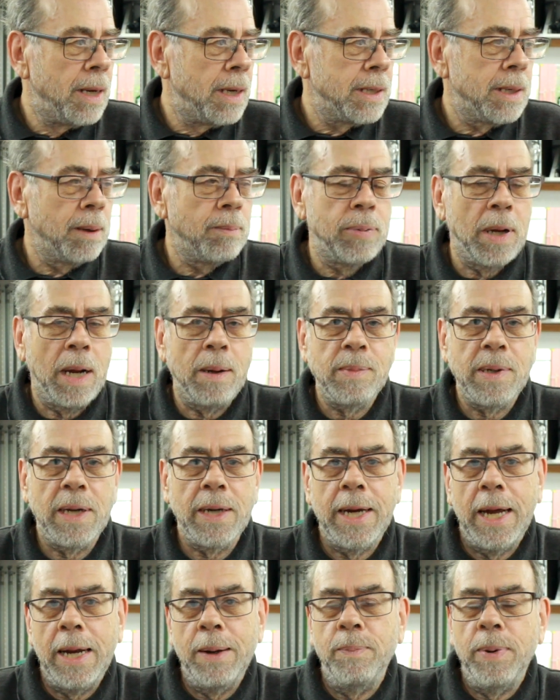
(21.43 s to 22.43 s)
Sometimes I
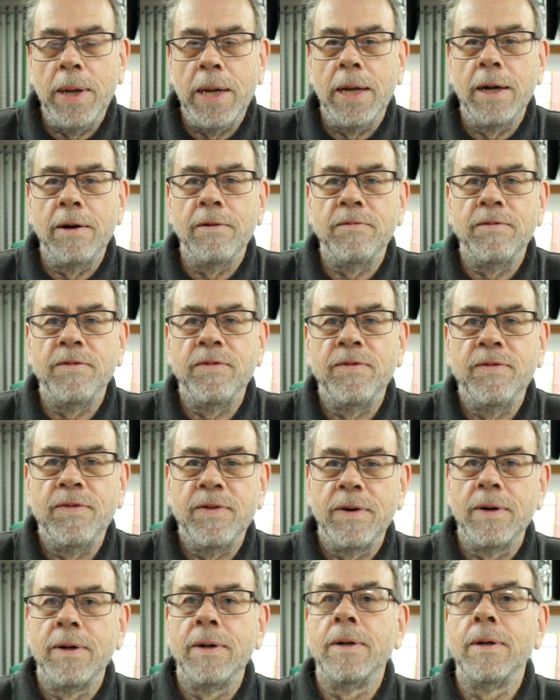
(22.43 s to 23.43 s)
get a bit
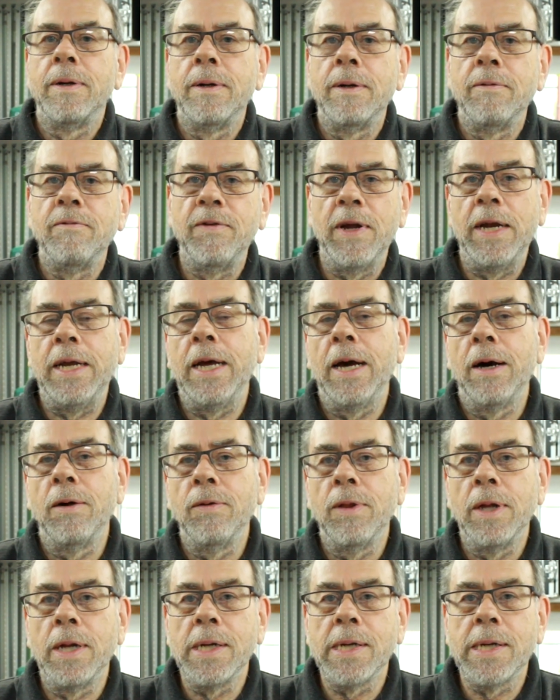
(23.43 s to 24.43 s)
of video
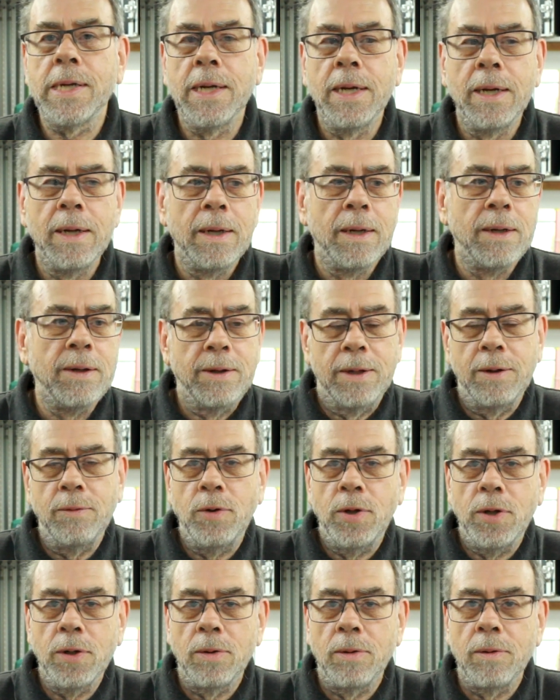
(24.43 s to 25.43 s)
that's too
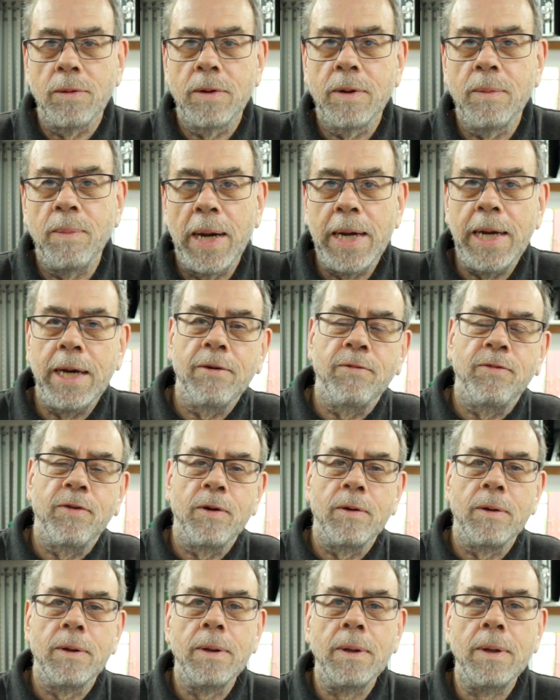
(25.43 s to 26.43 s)
short to make a
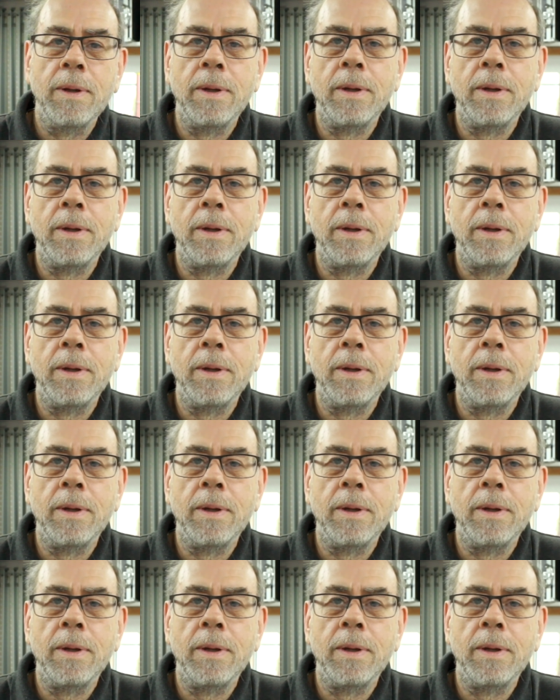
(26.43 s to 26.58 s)
full